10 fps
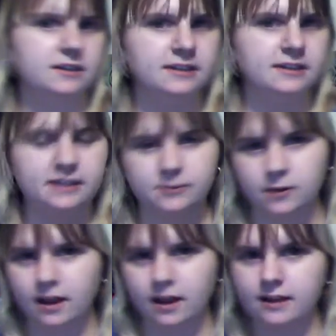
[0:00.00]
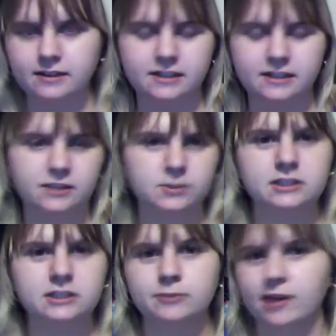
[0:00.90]
getting what I need, what
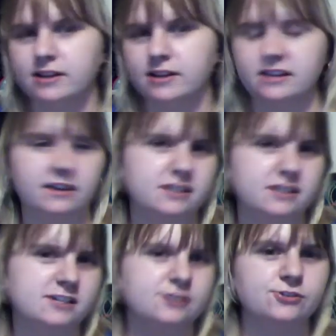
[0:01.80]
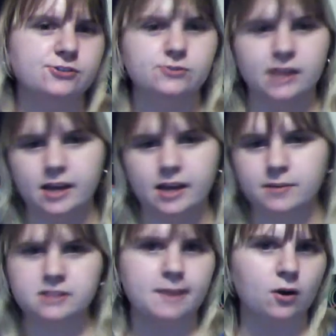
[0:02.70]
little bit I need. I needed a new lamp
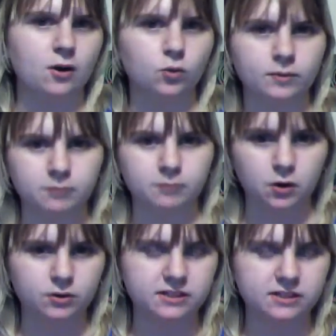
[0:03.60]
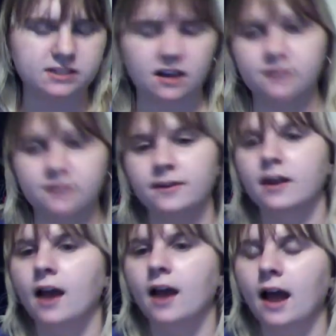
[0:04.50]
because my old one broke and stuff.
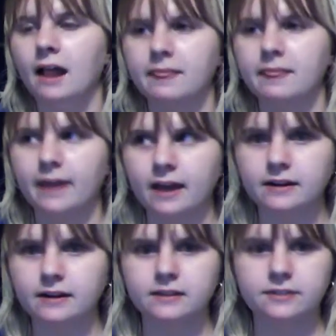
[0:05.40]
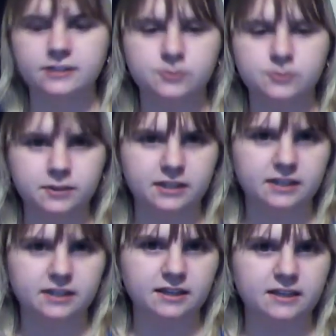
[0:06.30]
And then this
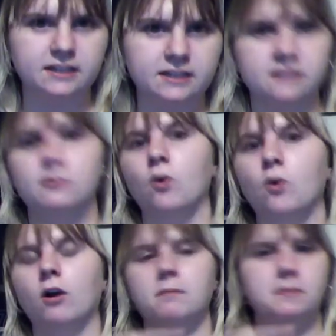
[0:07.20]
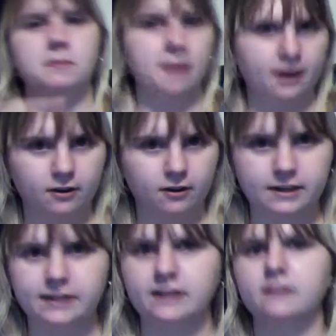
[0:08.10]
week is more
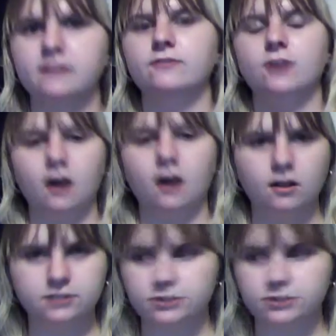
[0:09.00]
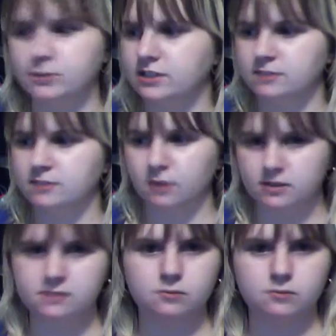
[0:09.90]
preparing for college. We just
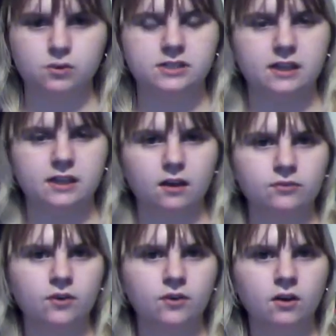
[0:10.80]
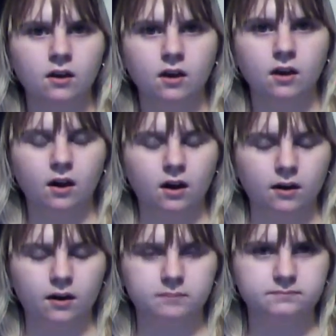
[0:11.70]
bought some more stuff.
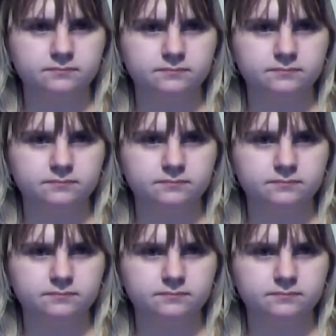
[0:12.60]
Um,